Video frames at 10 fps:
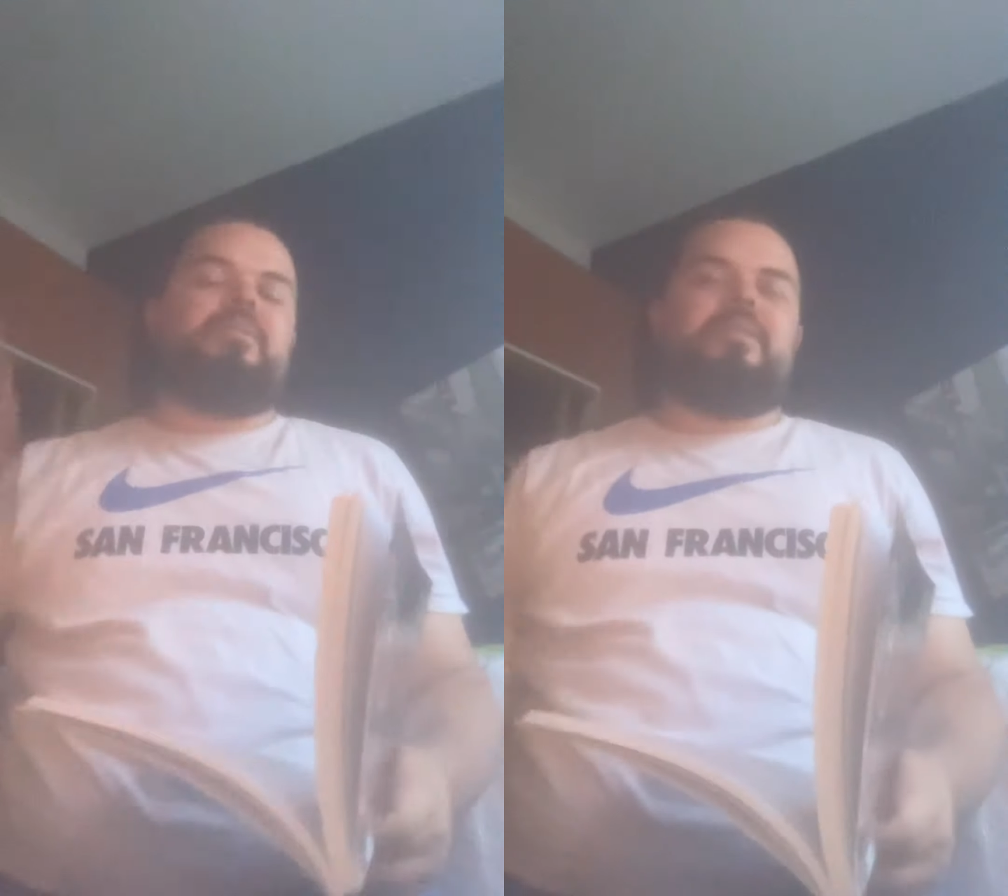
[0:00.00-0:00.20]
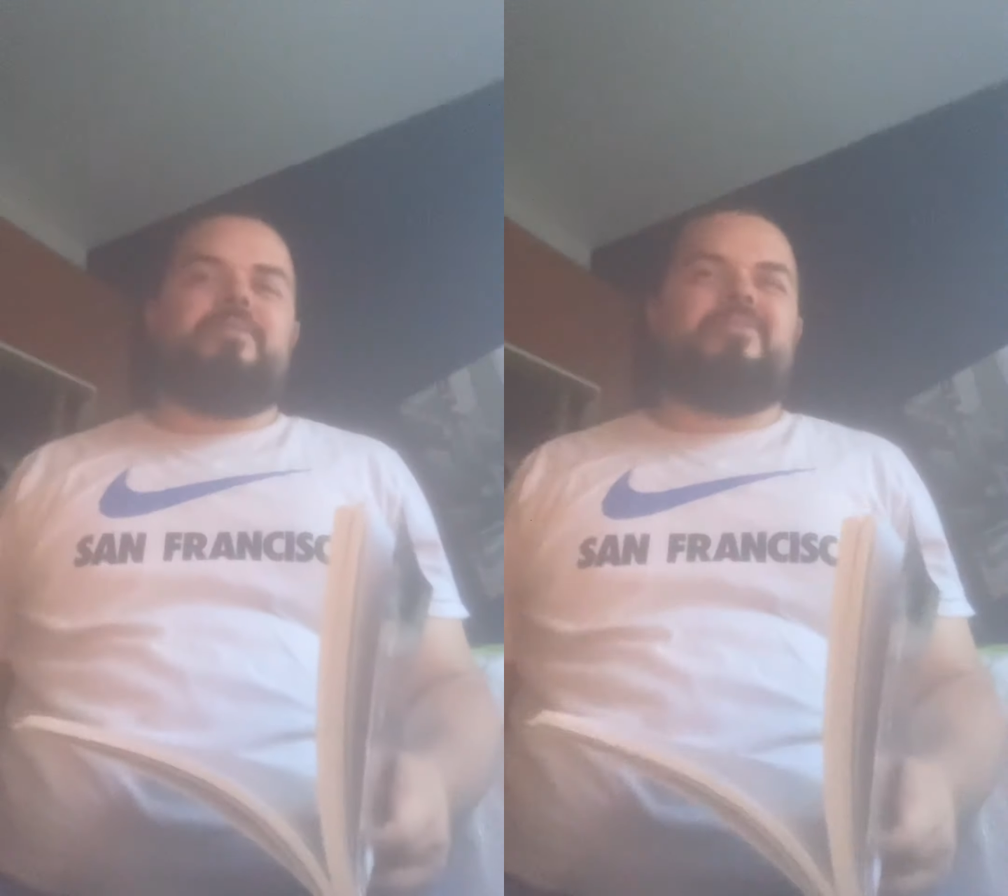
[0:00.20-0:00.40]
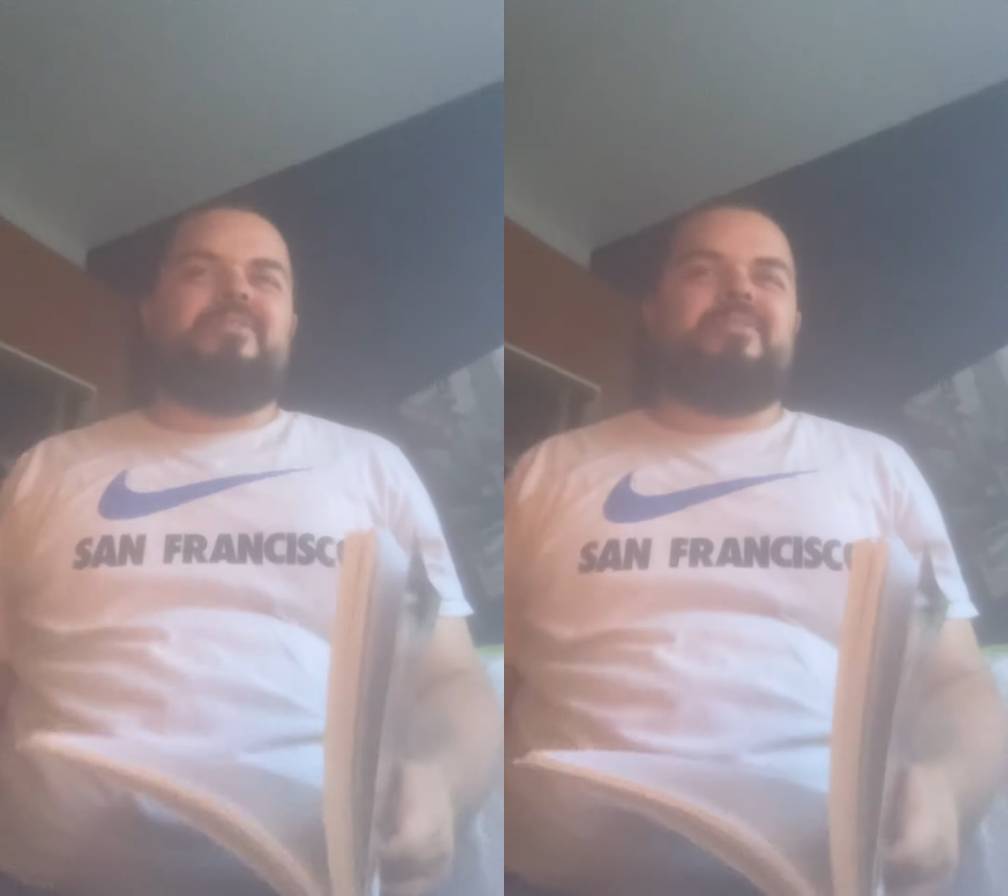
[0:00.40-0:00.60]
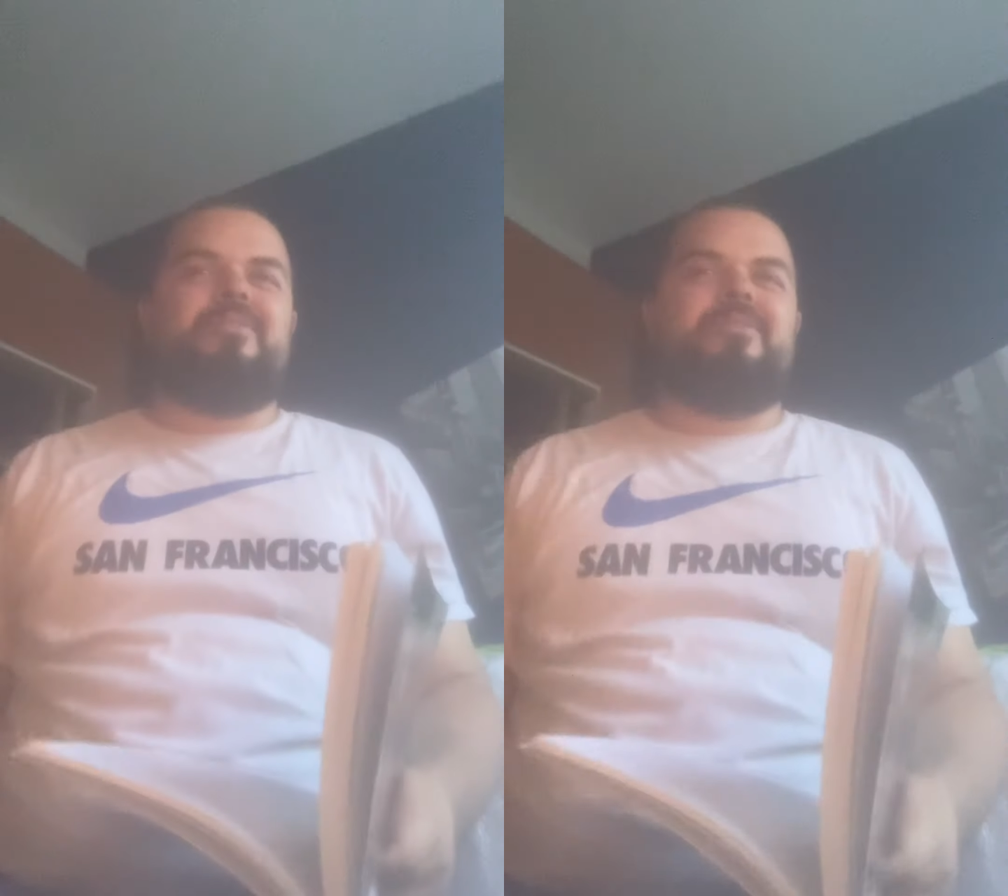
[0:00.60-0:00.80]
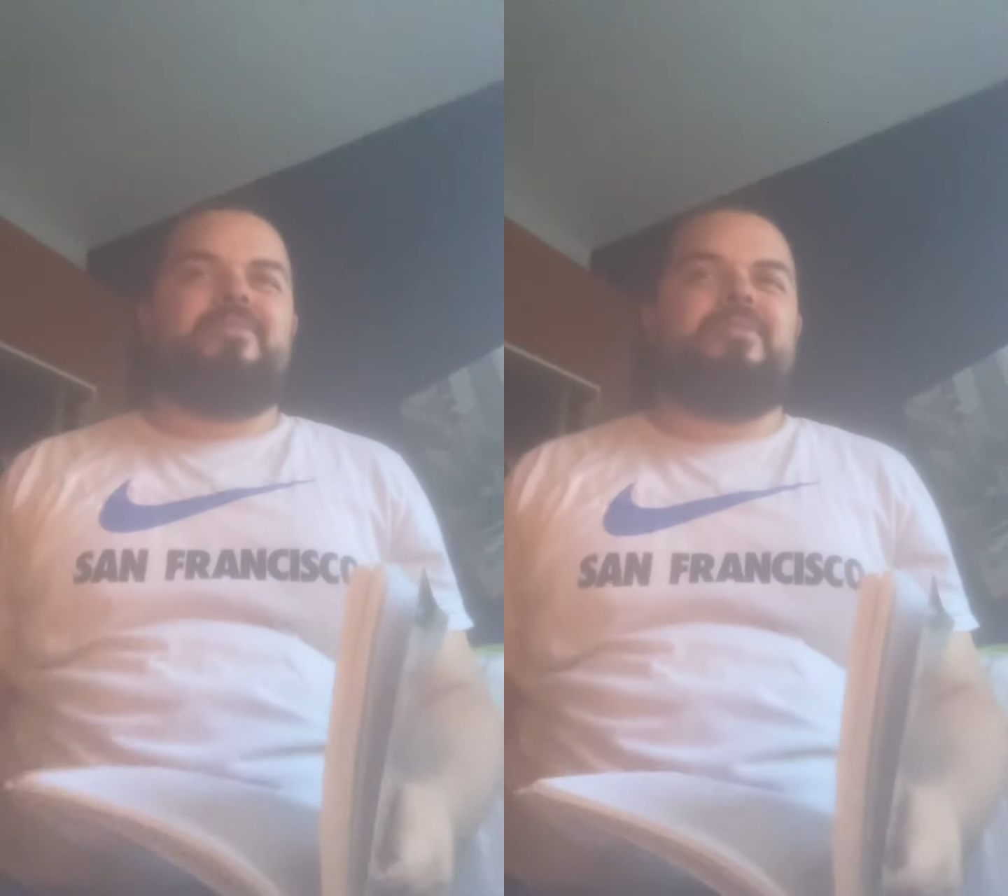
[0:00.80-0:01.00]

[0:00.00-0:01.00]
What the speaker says: there for